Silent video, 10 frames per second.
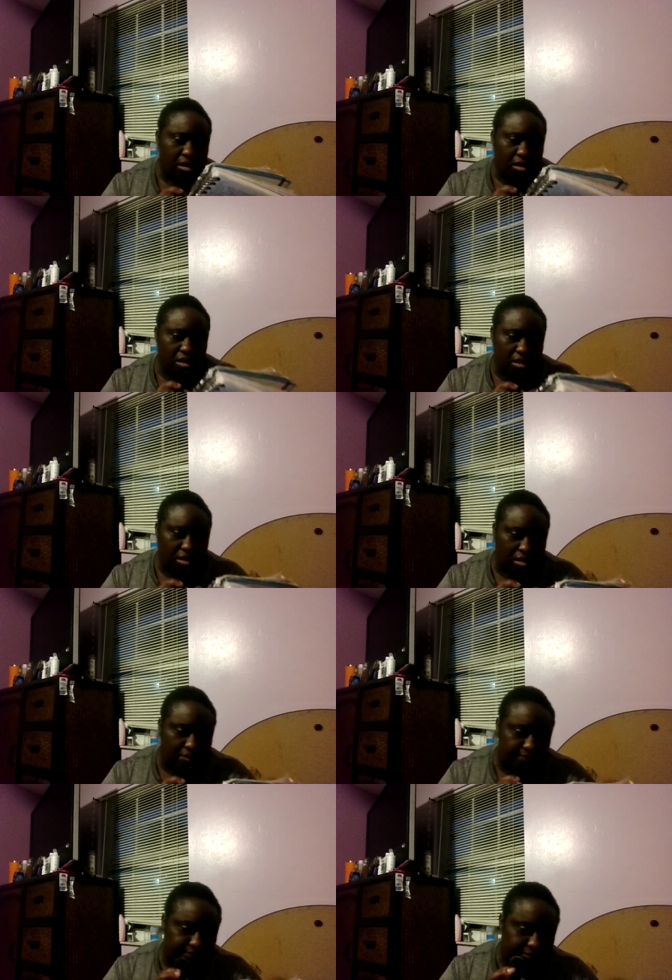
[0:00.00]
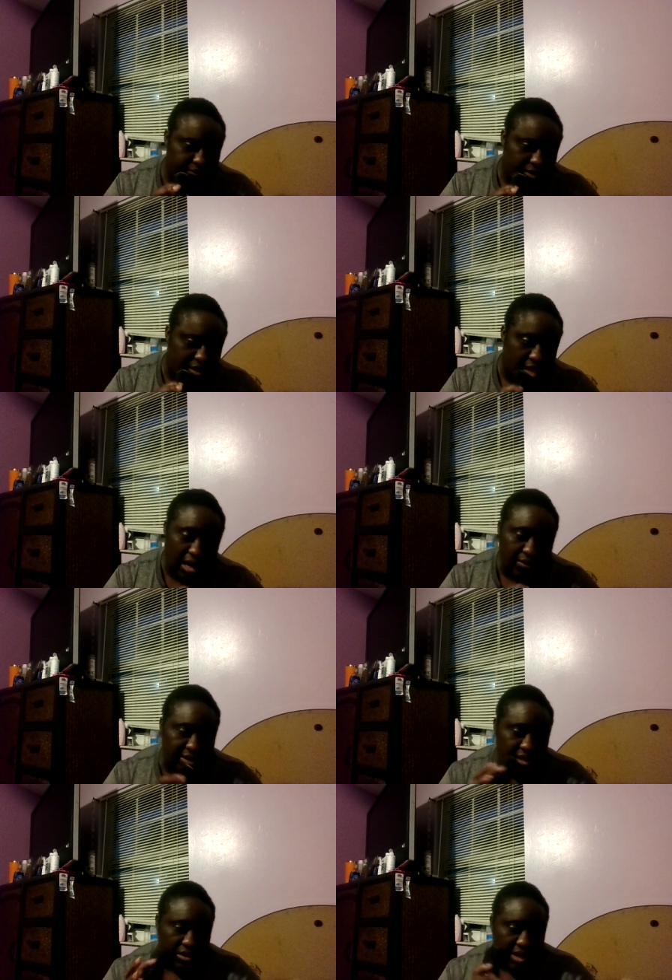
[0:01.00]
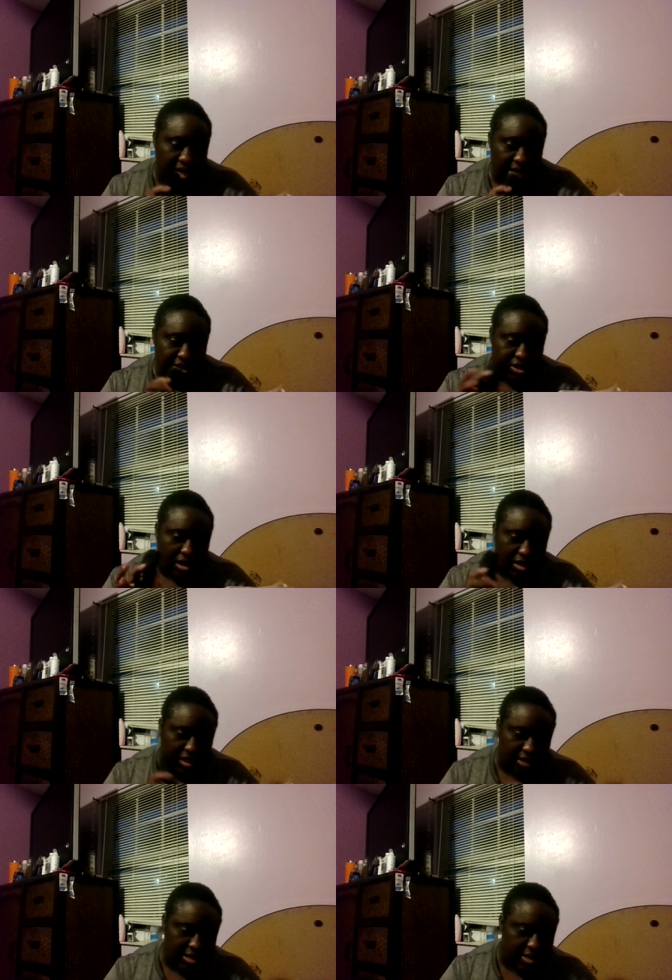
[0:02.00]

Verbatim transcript: Um, y'all already know I like chocolate,